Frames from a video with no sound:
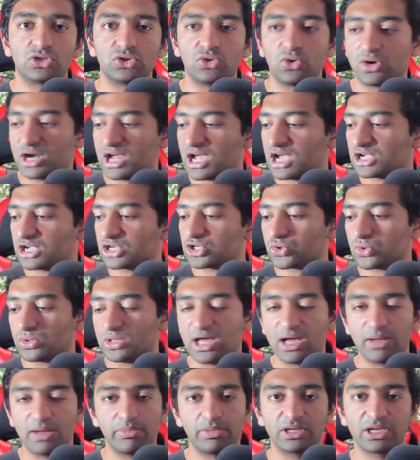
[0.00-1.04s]
your actual
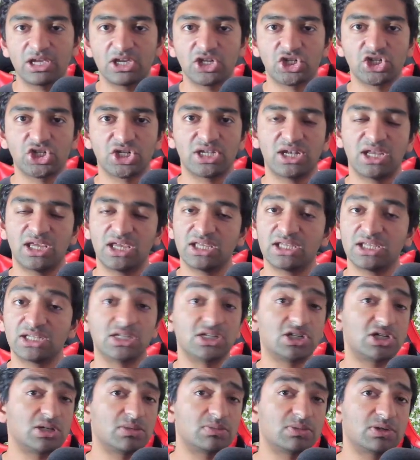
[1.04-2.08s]
application is
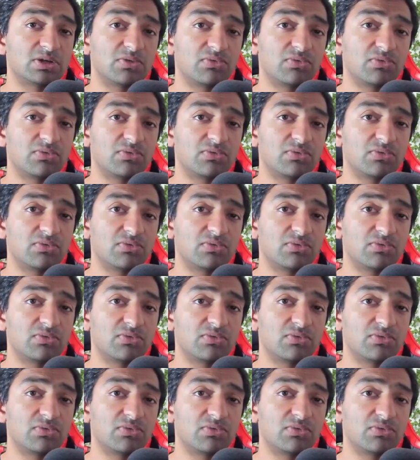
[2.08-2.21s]
in terms